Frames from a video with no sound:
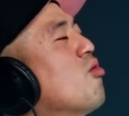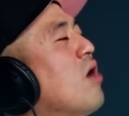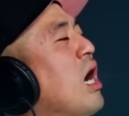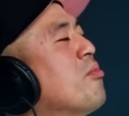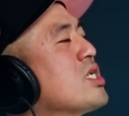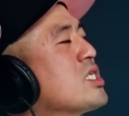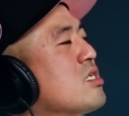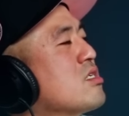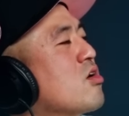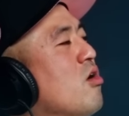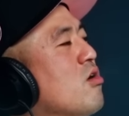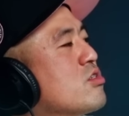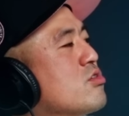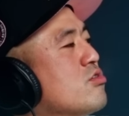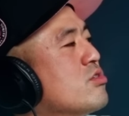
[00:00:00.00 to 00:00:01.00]
how much does it
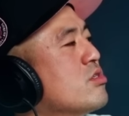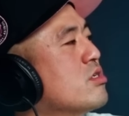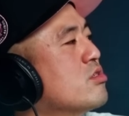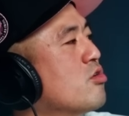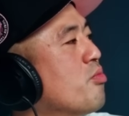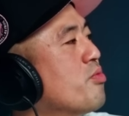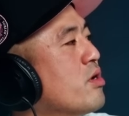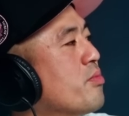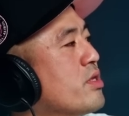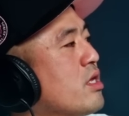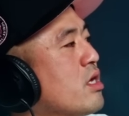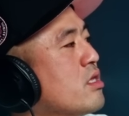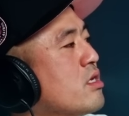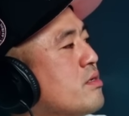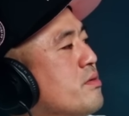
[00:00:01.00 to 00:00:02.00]
cost usually to open up a
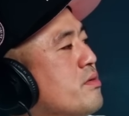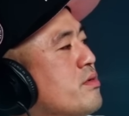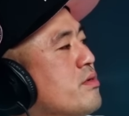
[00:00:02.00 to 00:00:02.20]
deli?